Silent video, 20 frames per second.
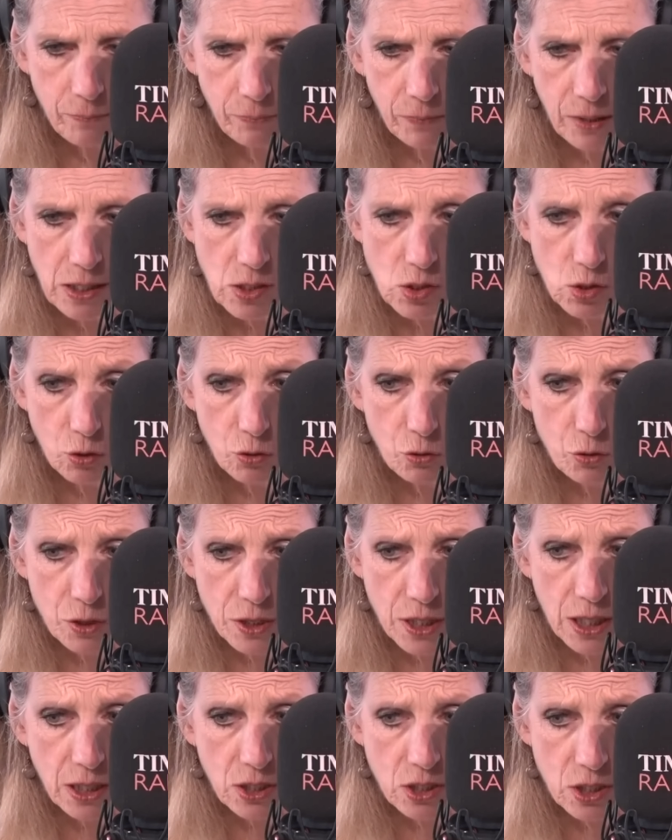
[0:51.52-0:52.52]
He's
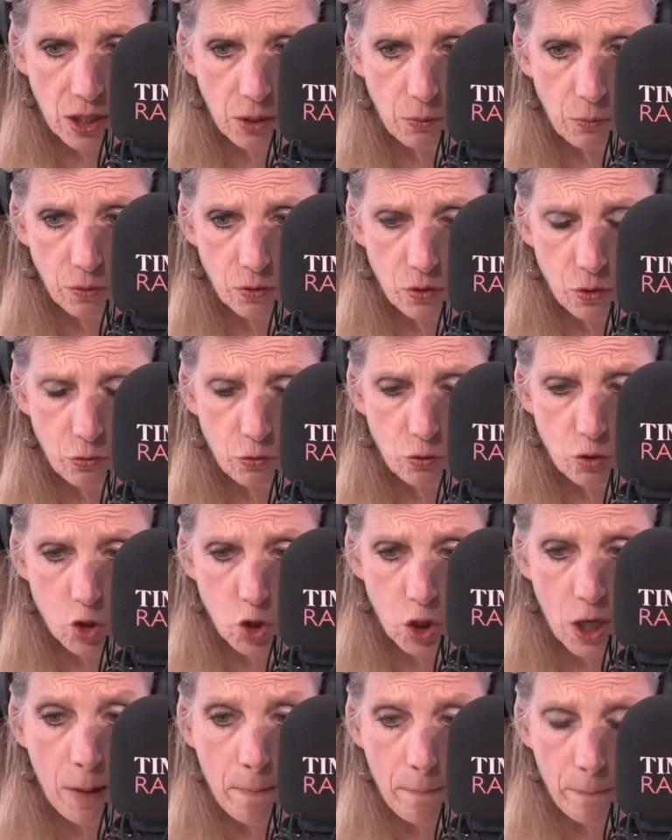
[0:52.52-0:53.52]
contradicting what Donald
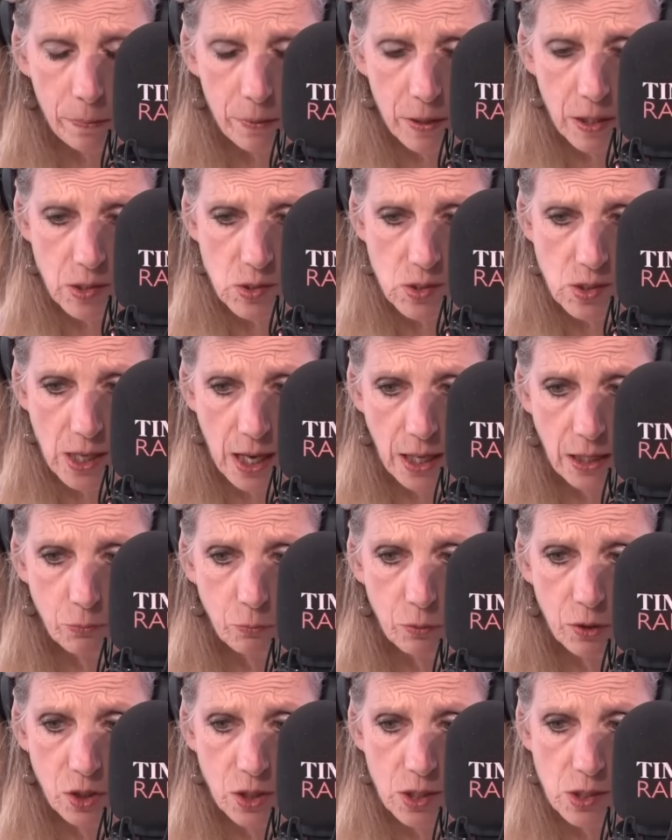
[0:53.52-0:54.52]
Trump has said,
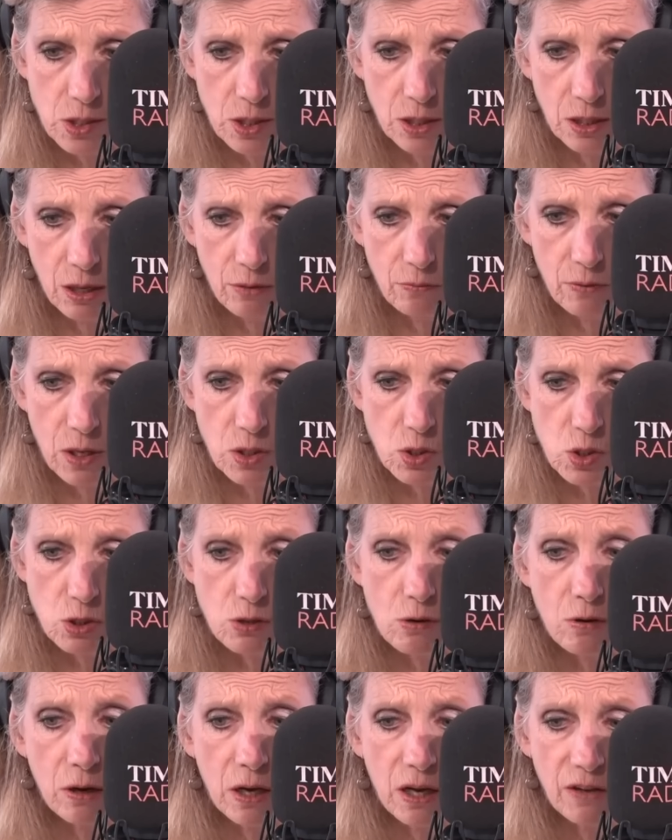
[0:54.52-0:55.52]
which is that Iran's
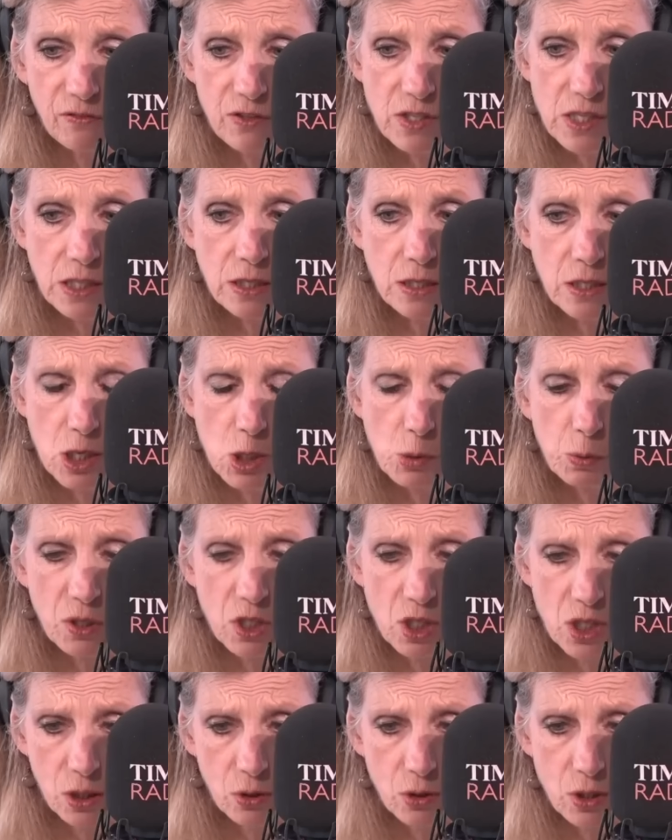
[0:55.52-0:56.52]
nuclear facilities were
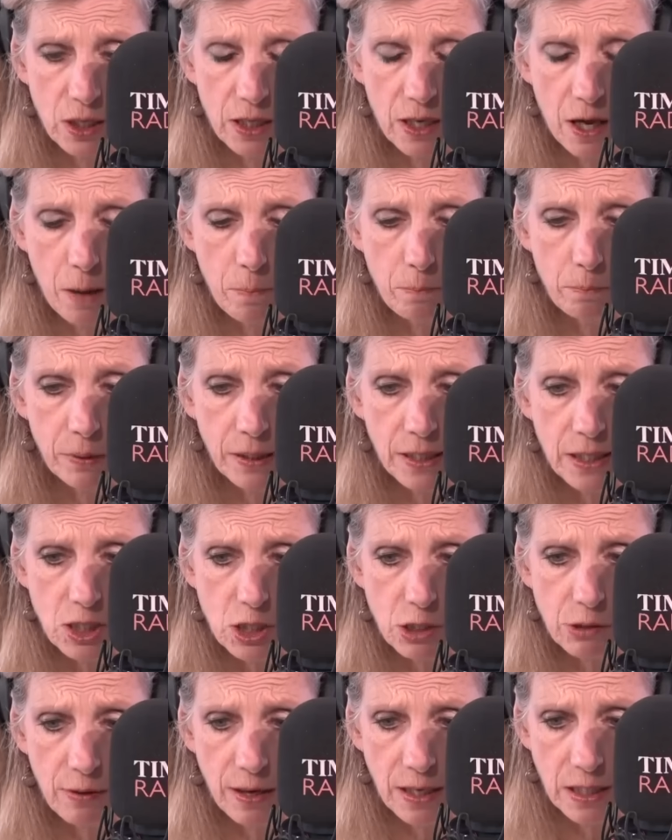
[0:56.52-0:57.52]
totally
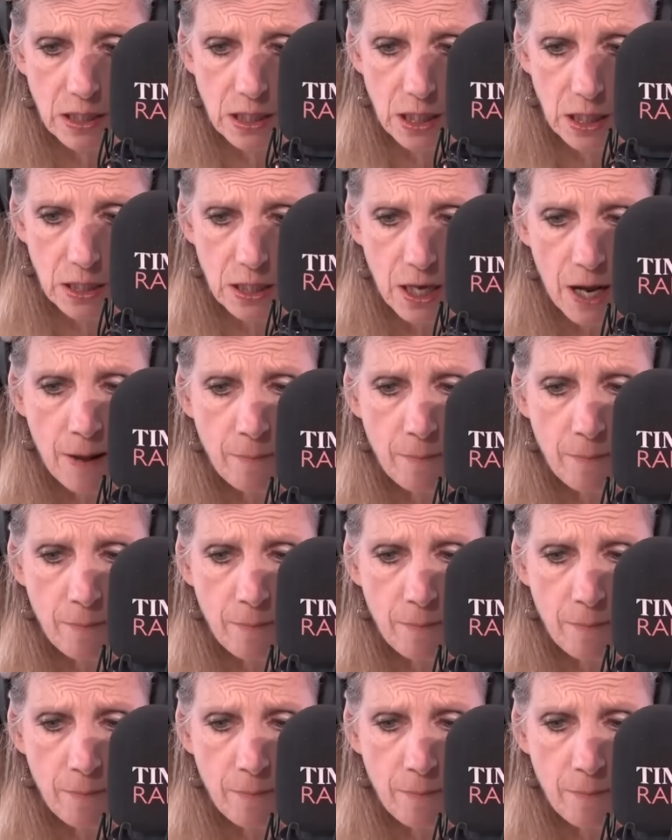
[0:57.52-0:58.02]
obliterated.